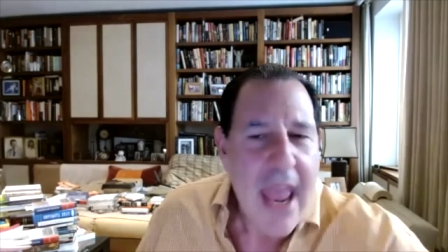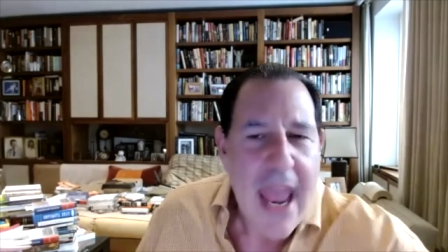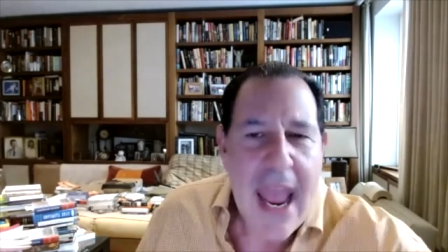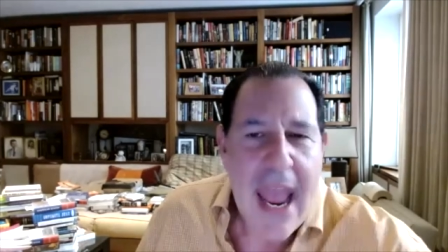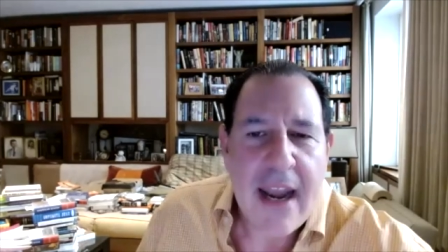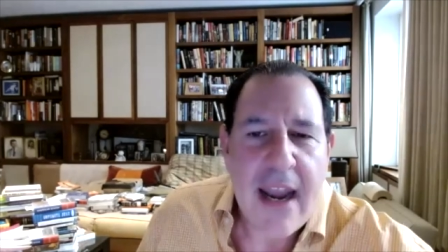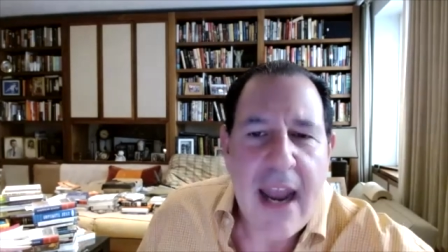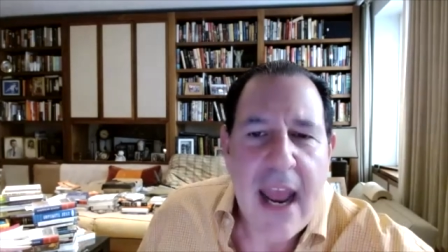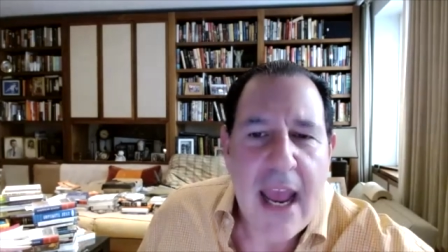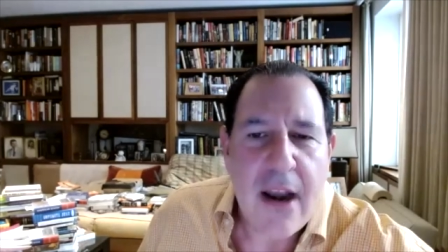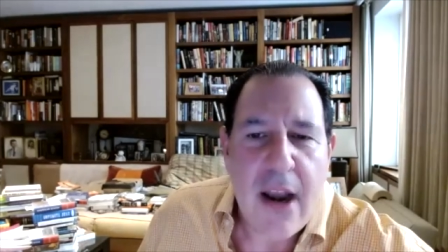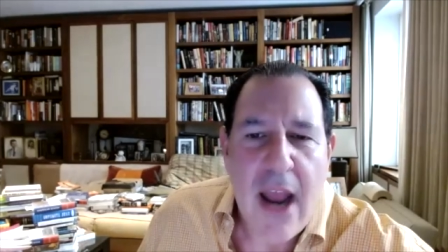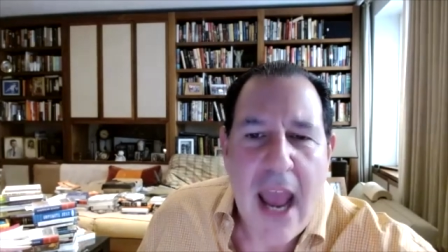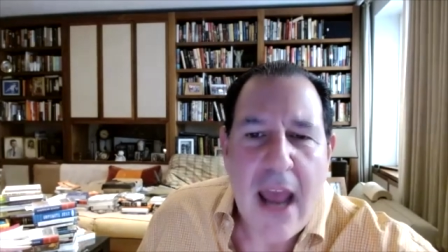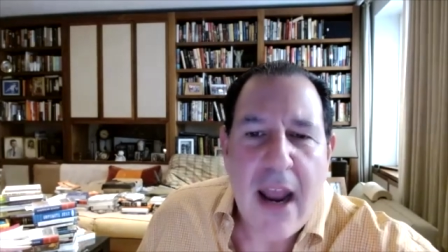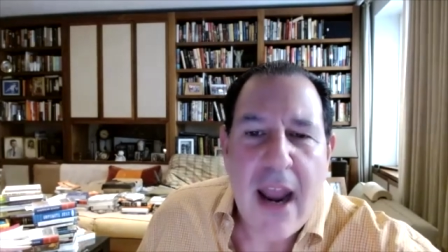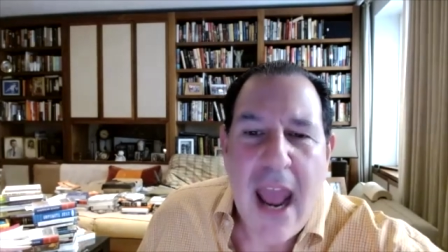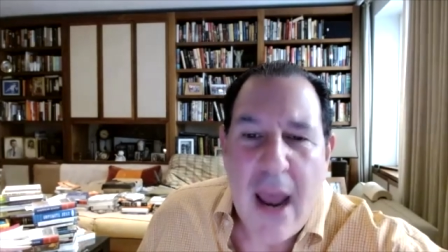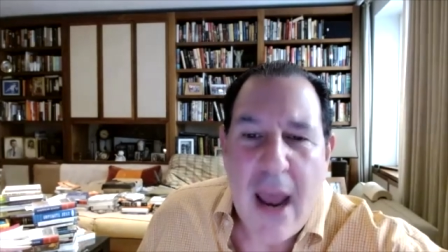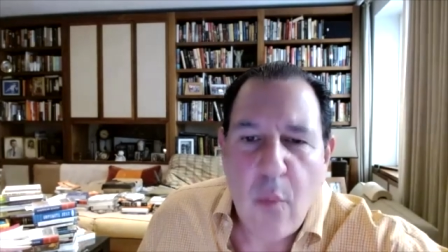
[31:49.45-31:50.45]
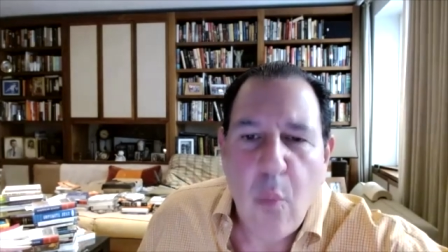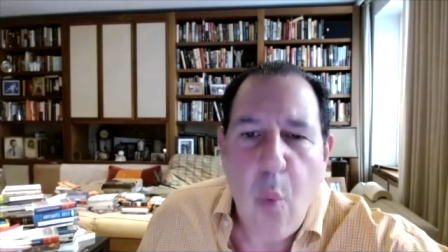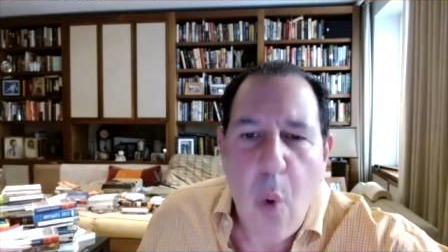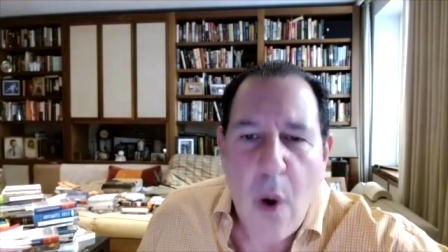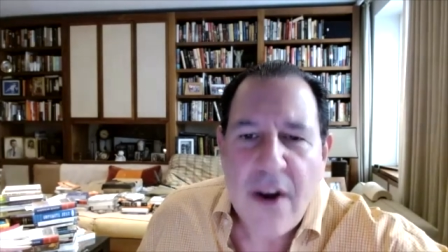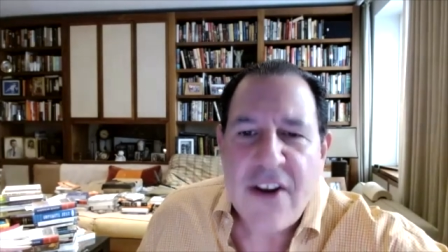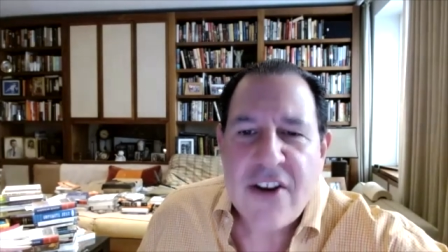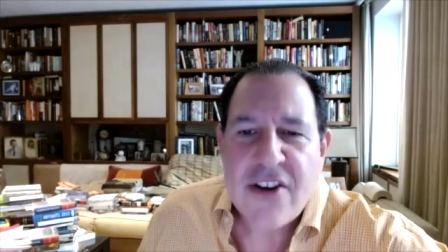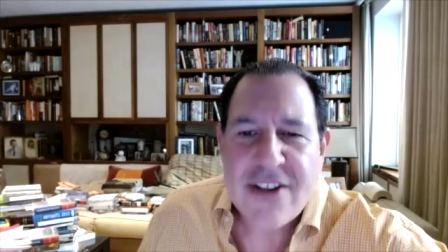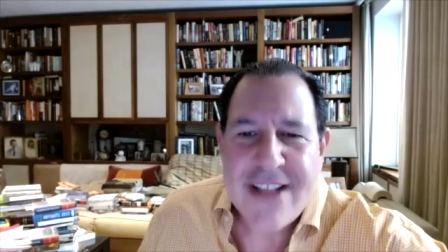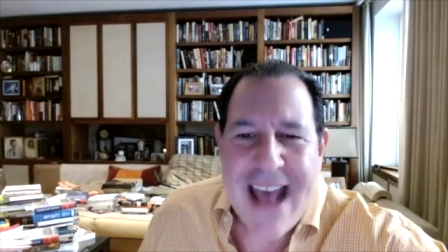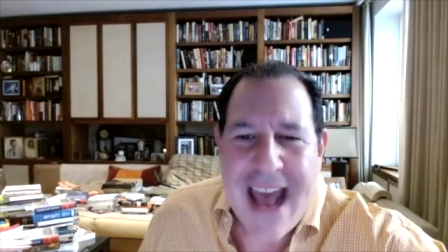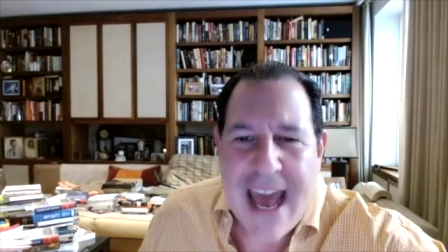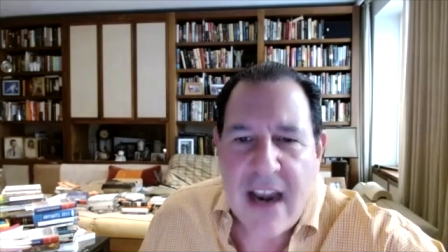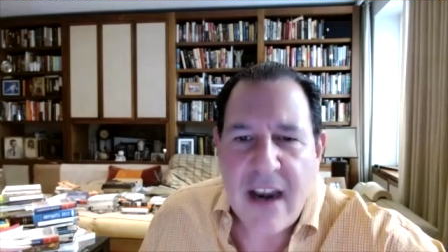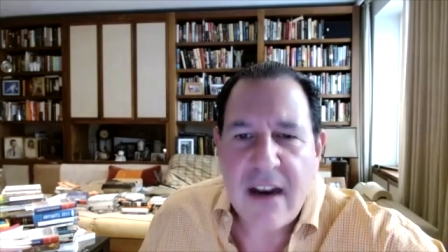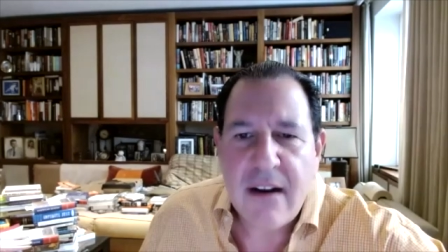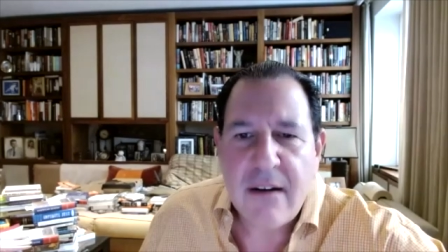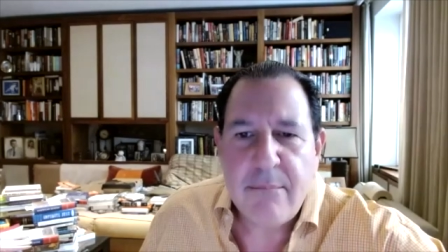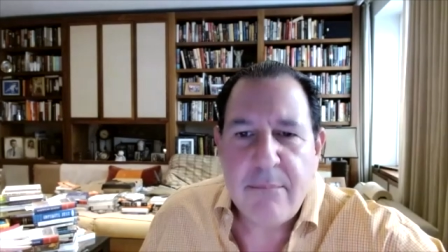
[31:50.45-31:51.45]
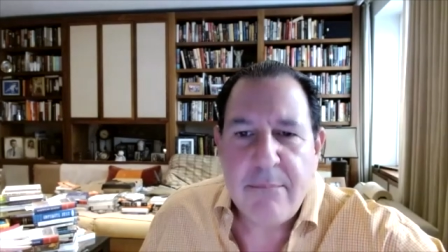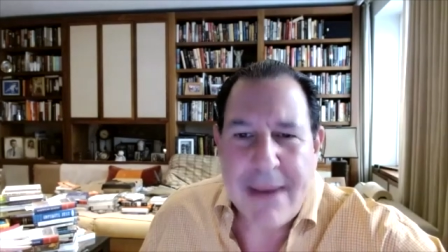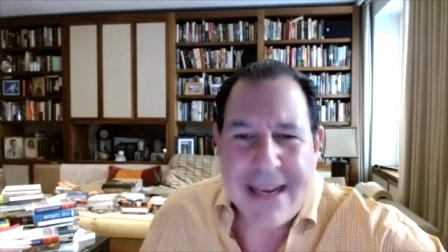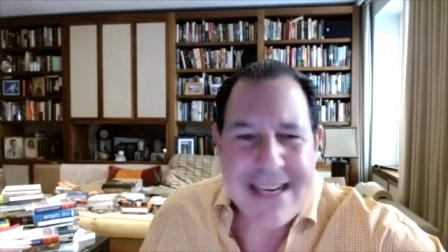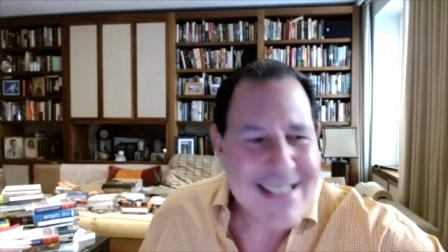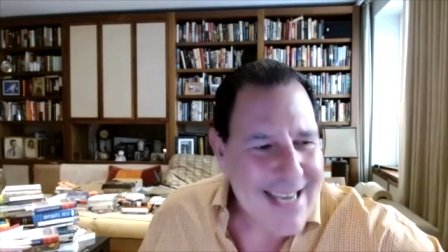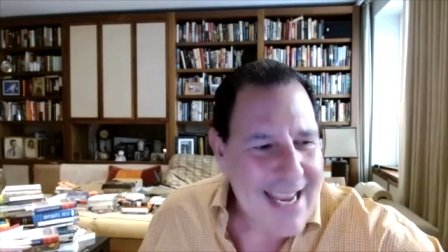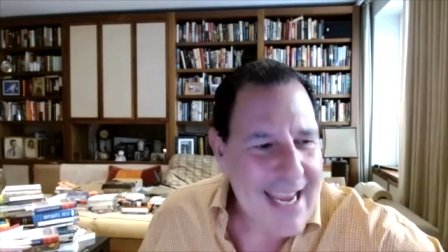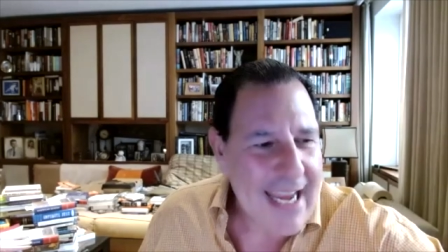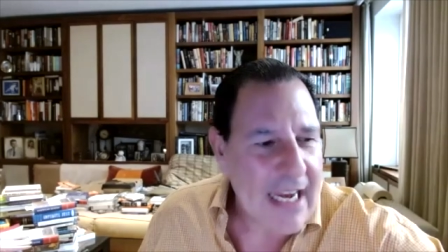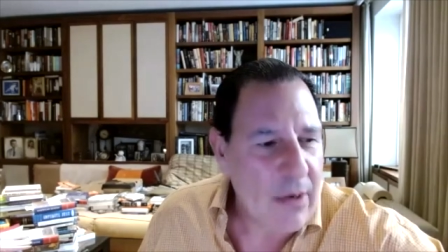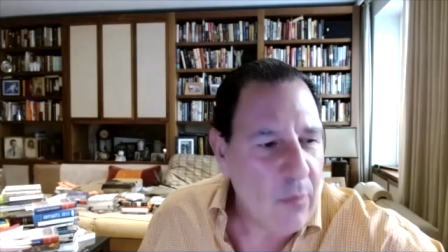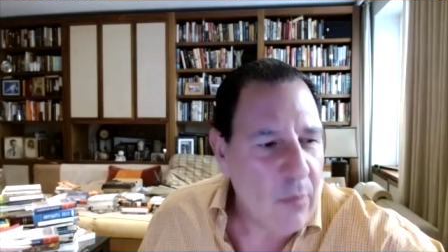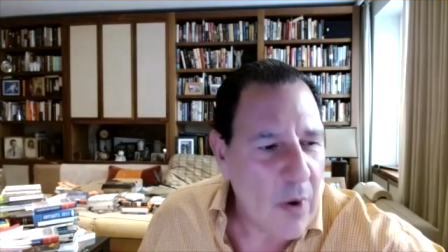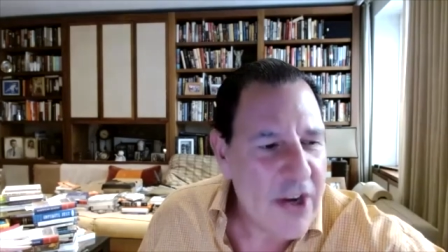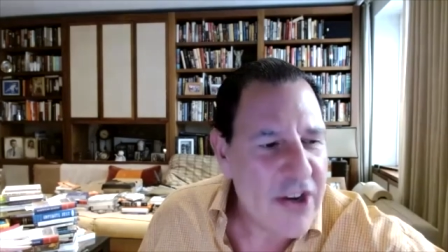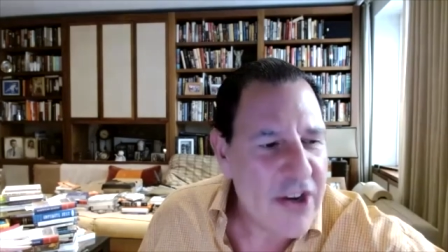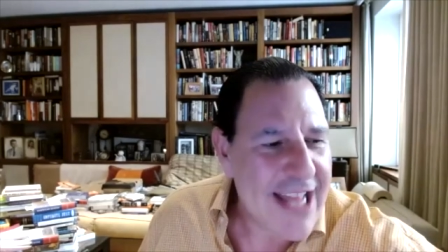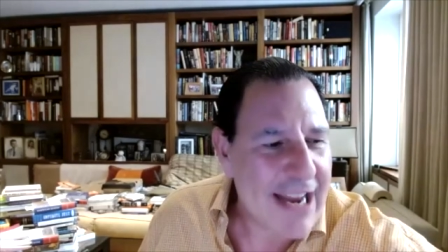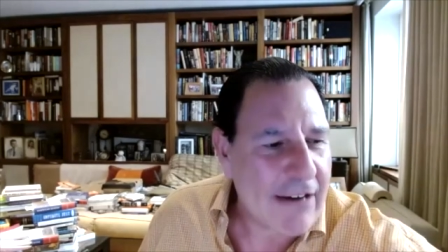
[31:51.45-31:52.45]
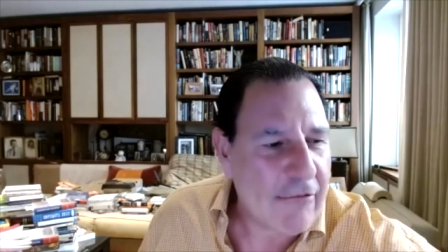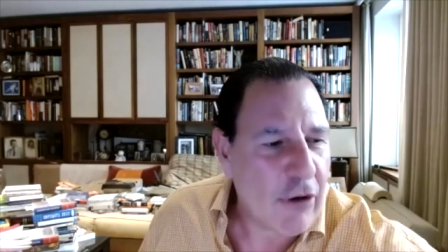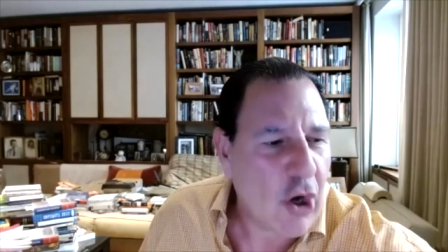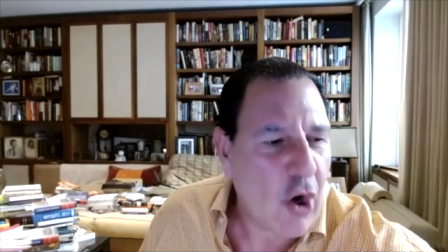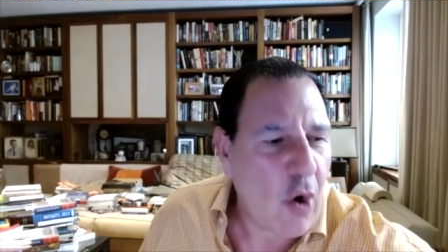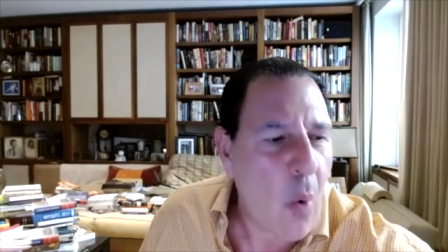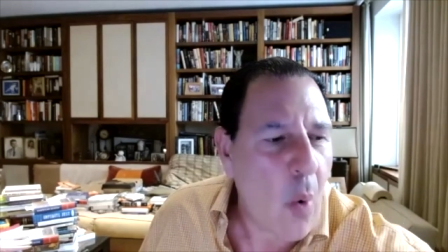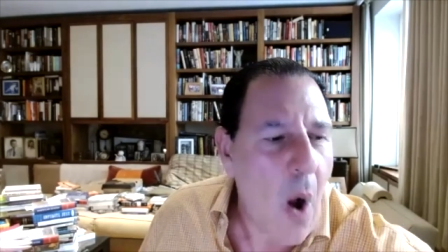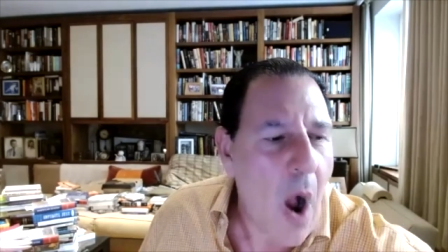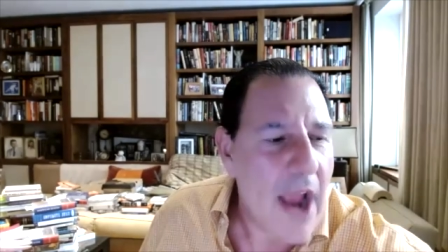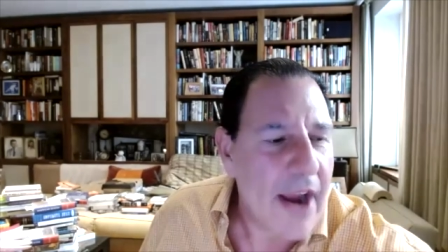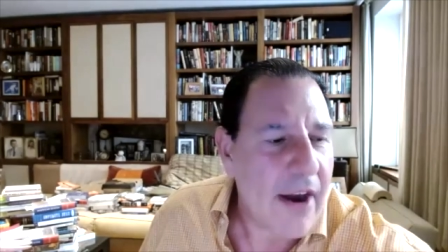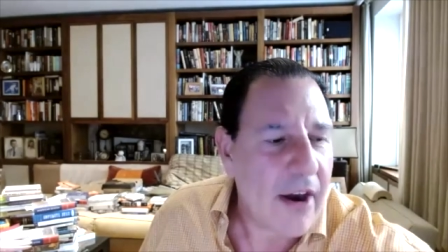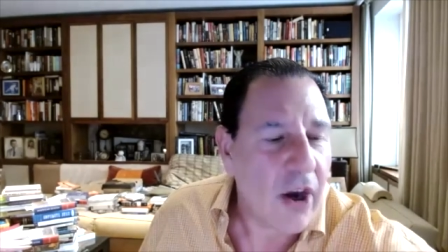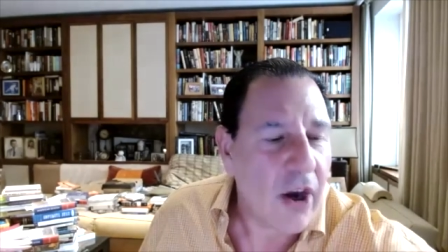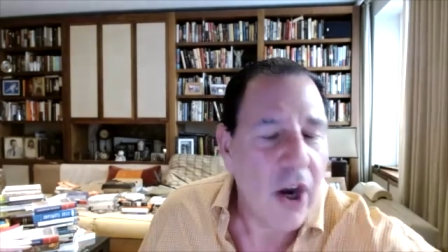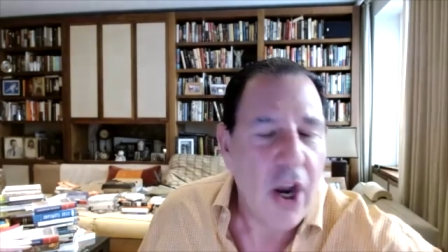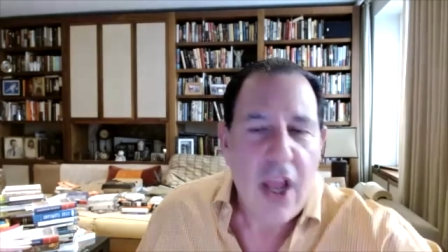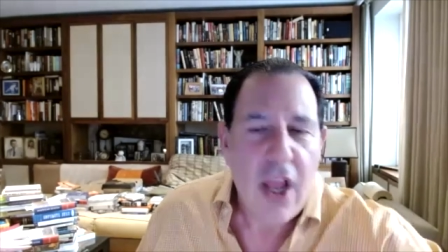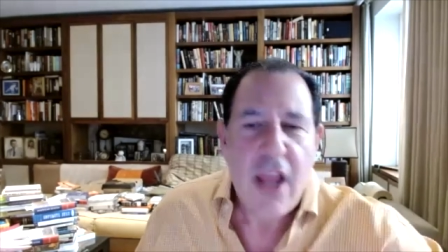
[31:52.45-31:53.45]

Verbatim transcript: And, and, and what does that maintain? What does that require?